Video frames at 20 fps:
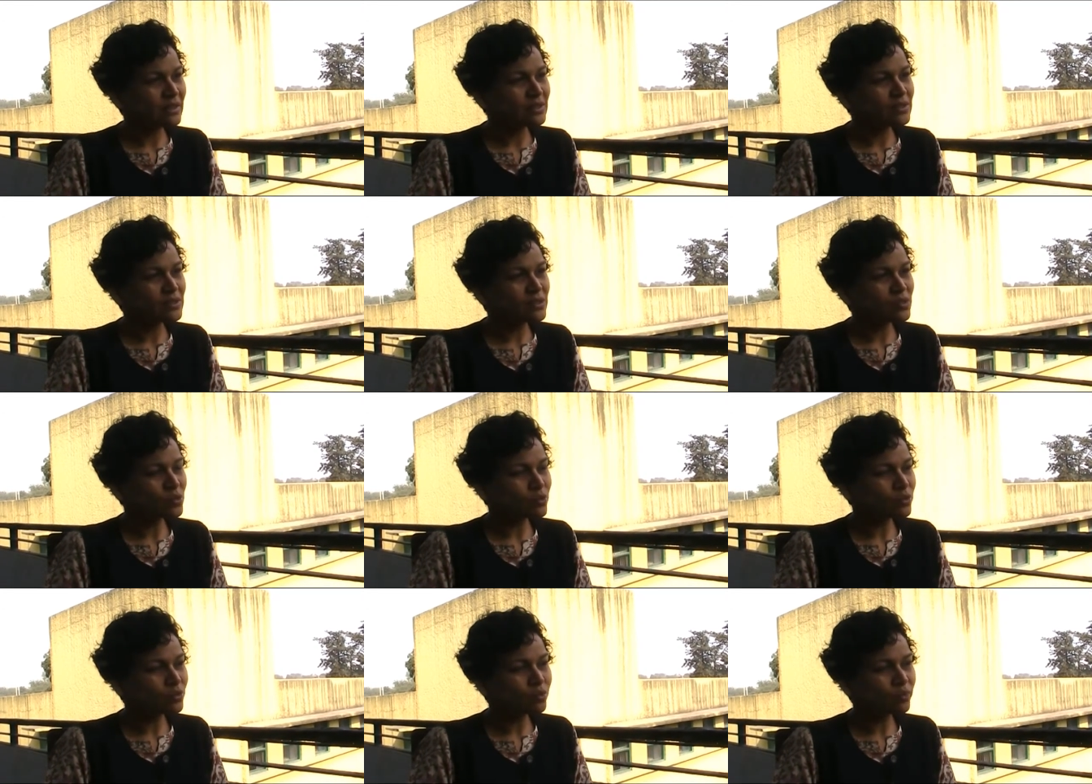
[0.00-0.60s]

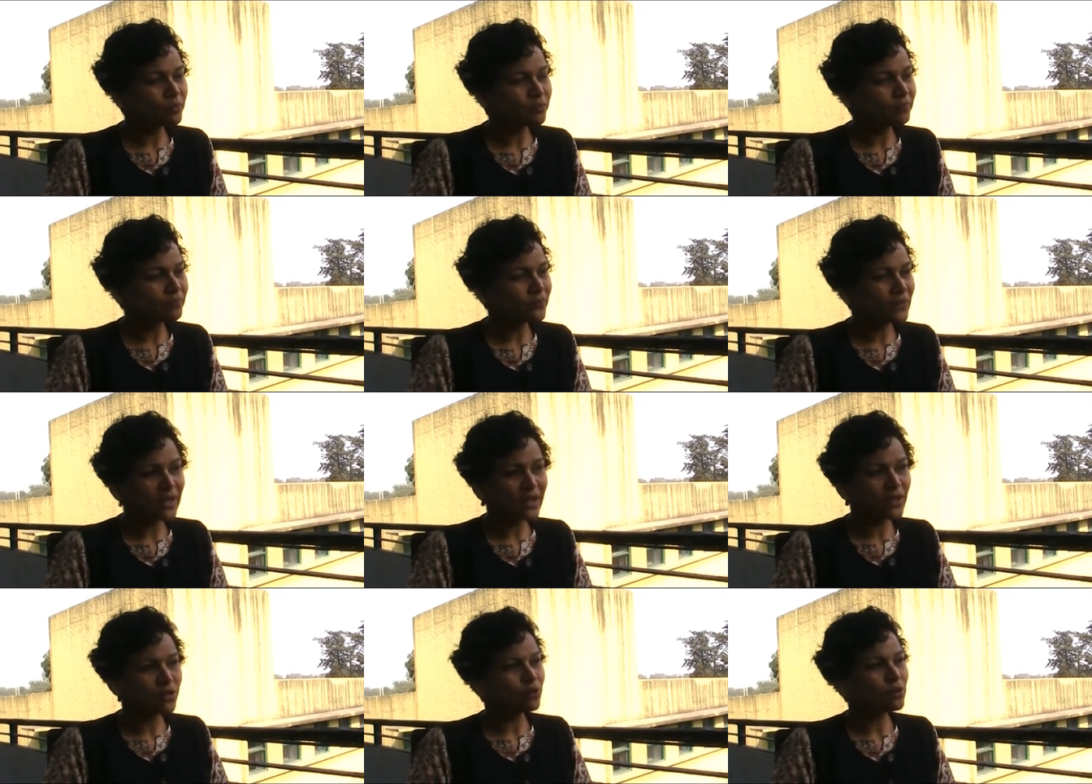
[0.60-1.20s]
So
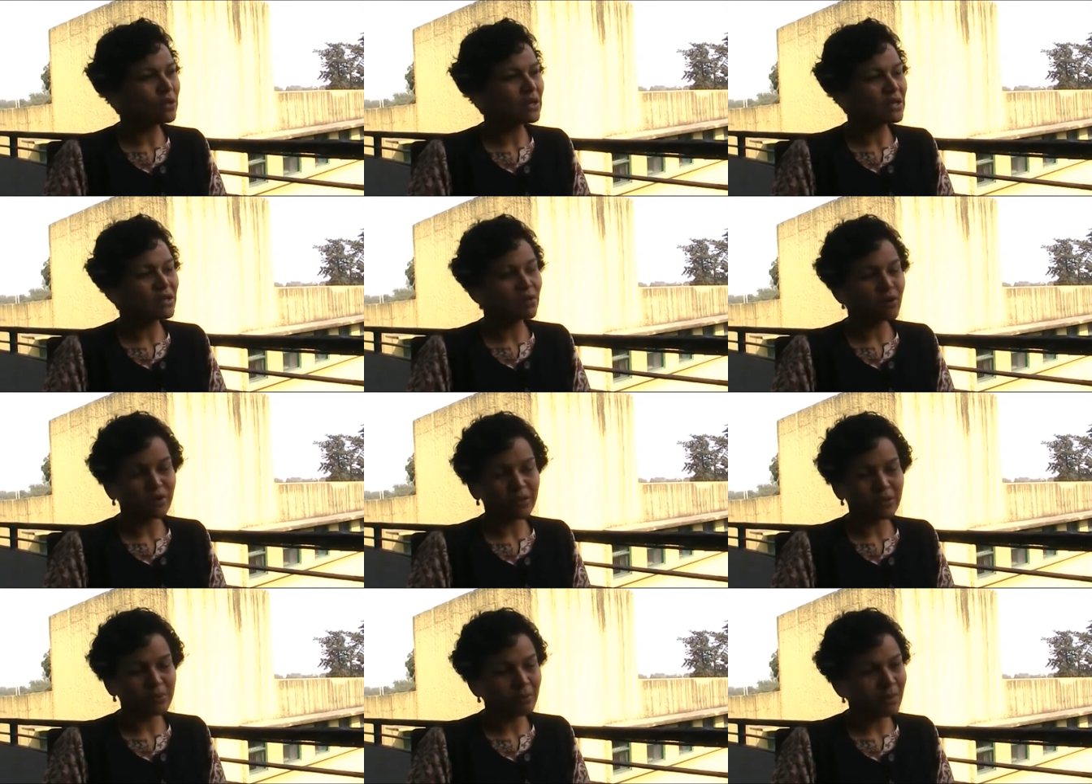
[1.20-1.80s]
there you are
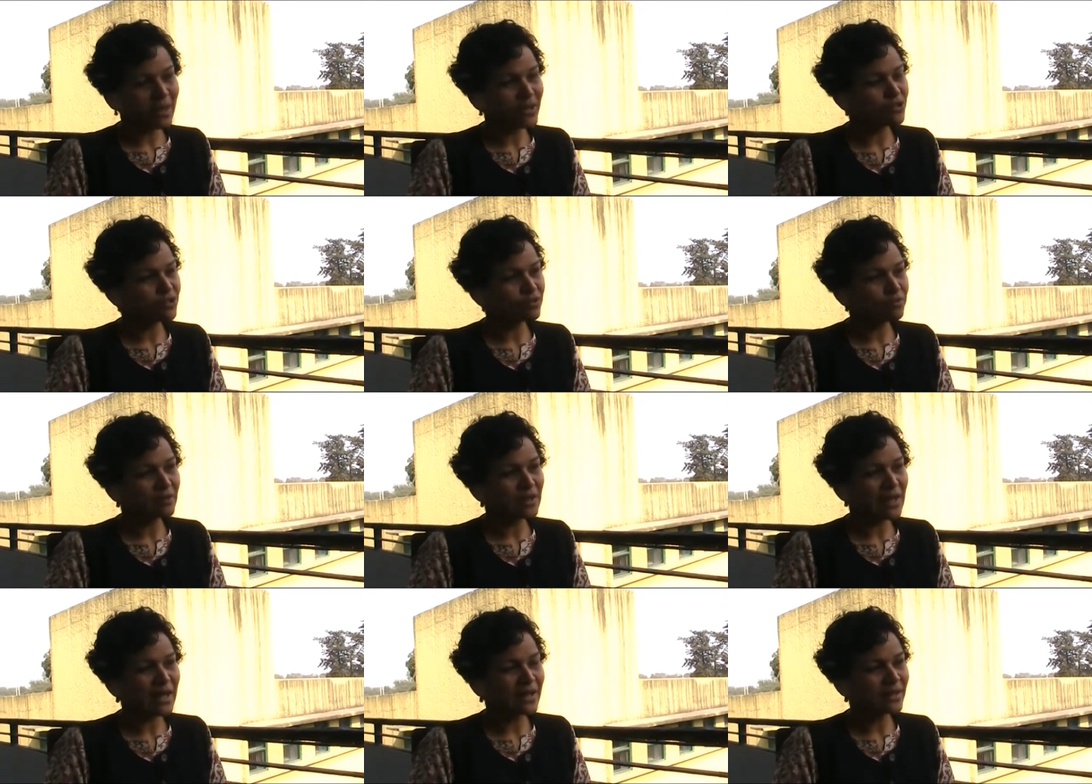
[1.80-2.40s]
on a patch
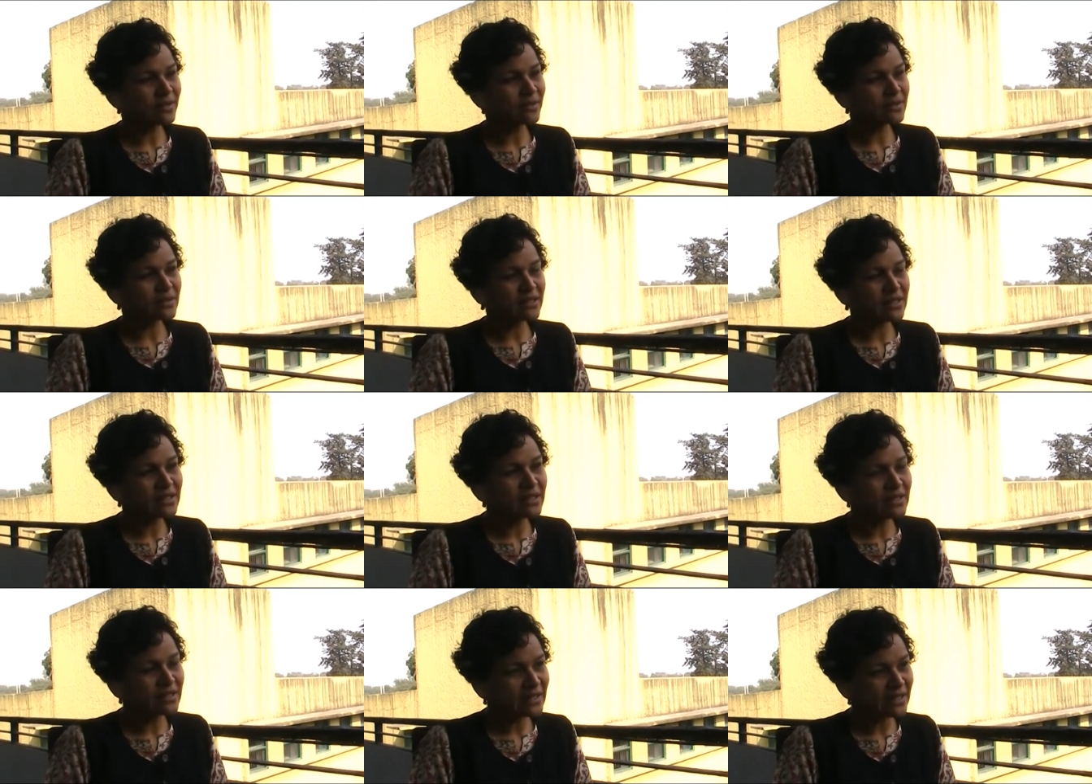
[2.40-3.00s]
of land
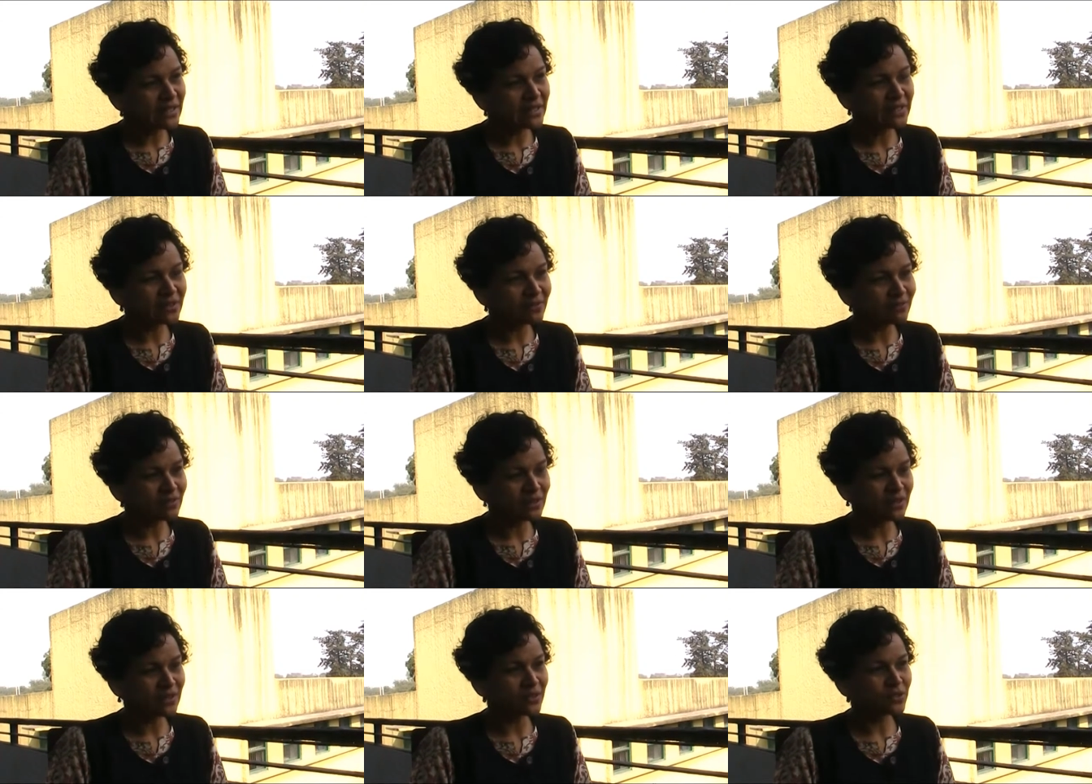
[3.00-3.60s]
in an alien
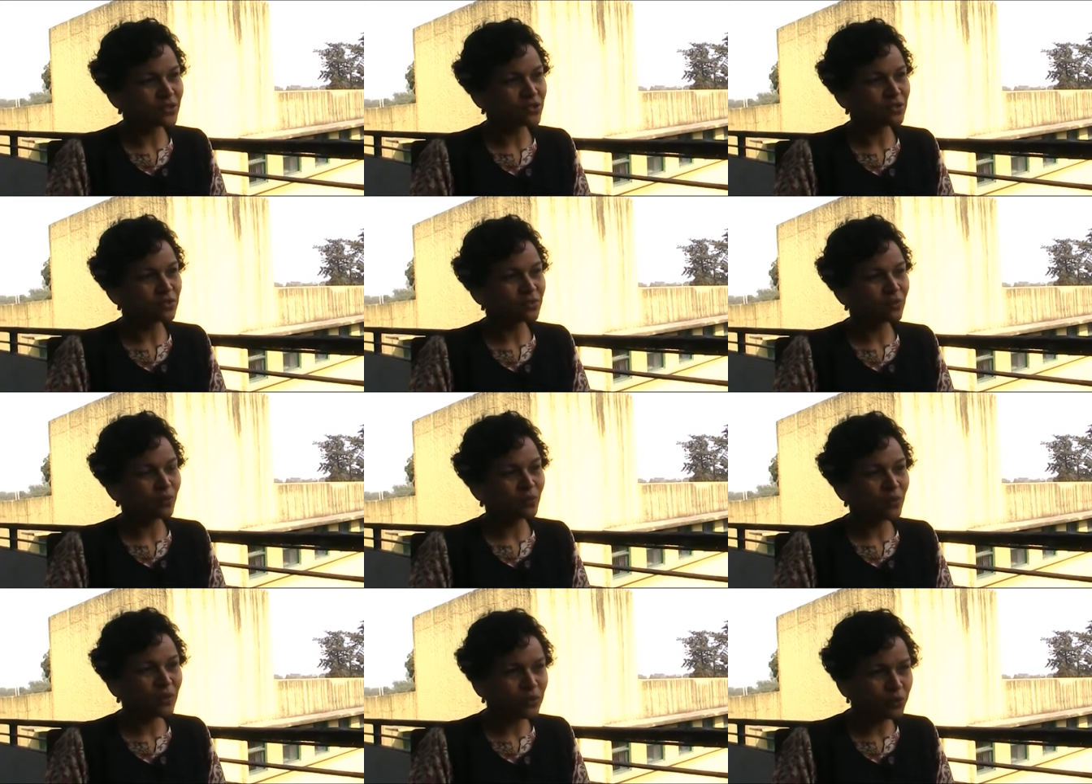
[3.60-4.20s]
village
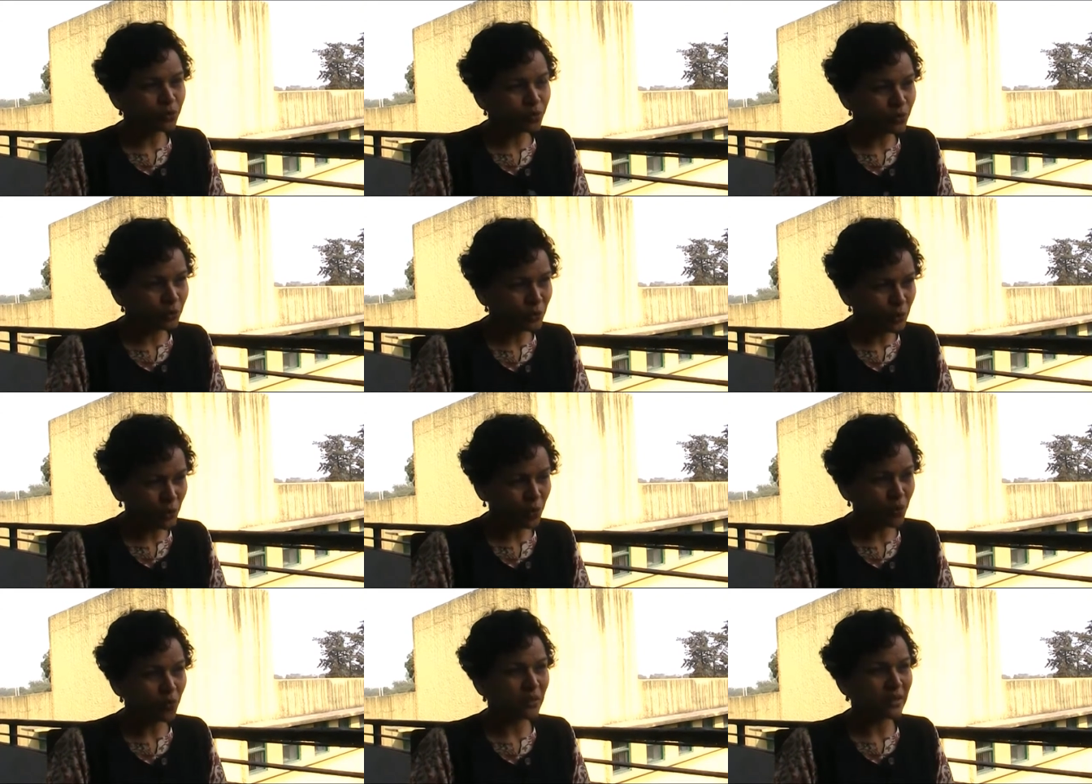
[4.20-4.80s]
where you know
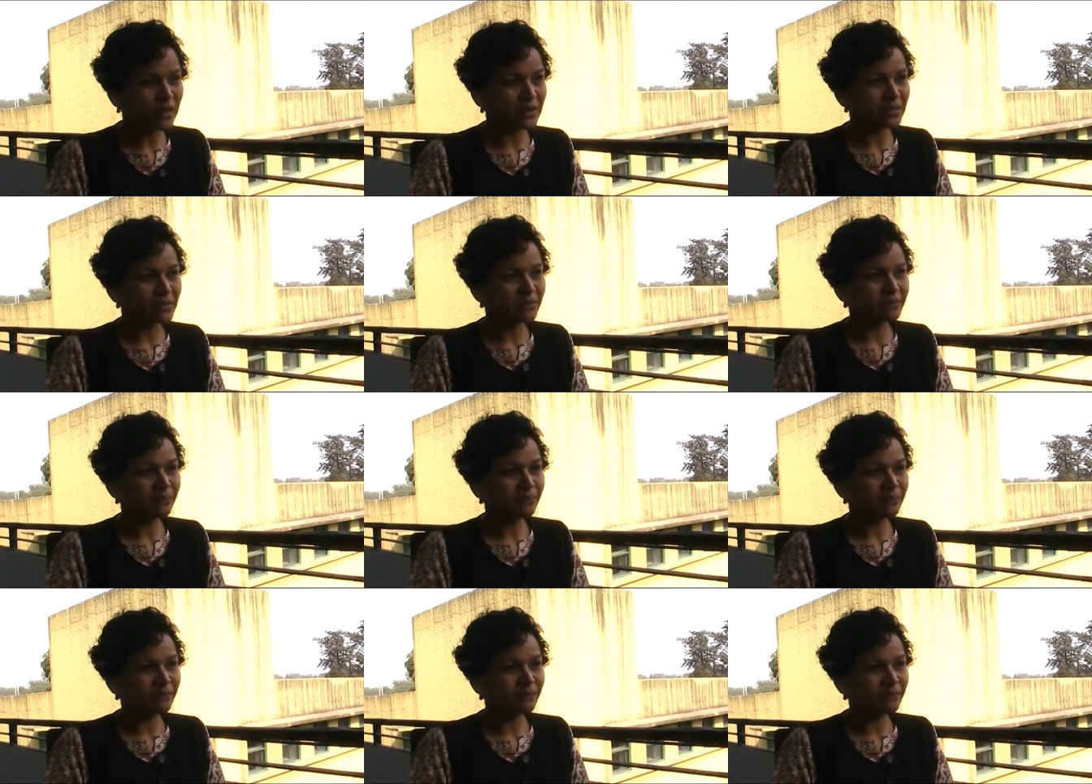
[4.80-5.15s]
no one